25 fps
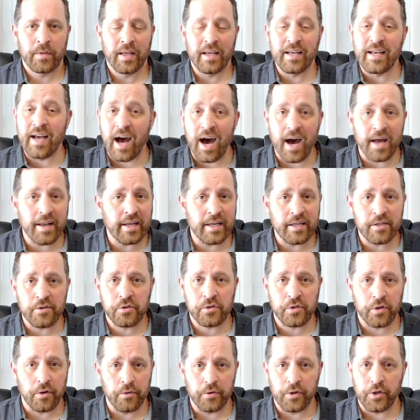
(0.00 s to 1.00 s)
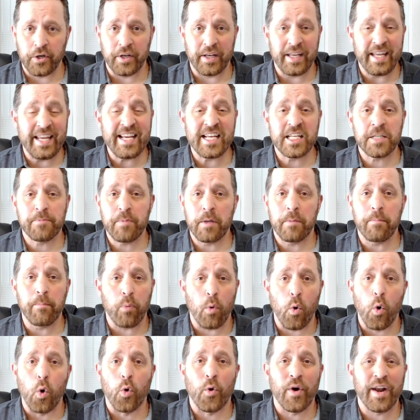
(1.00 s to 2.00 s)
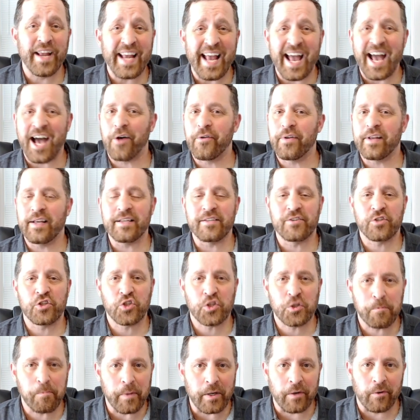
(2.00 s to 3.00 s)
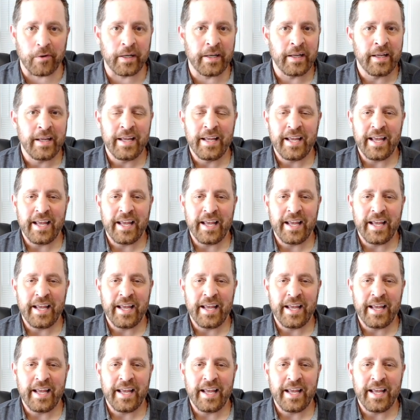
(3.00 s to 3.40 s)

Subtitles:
God is so good. He has been pouring out His Spirit